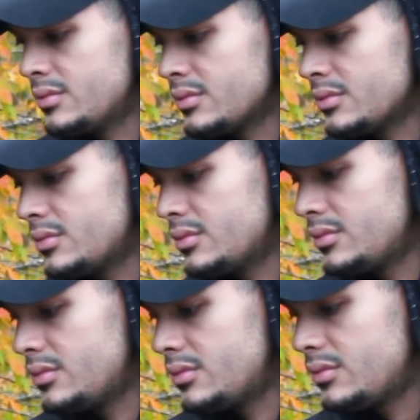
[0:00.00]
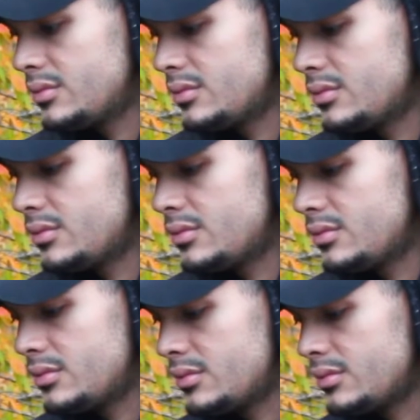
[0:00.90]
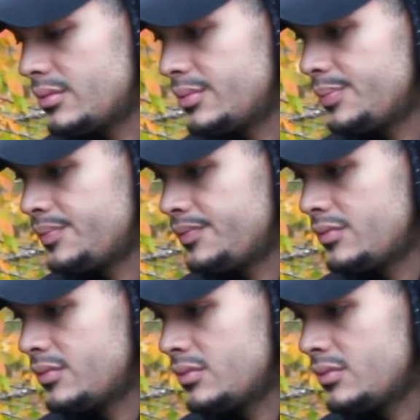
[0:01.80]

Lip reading: No words are spoken by the person on screen.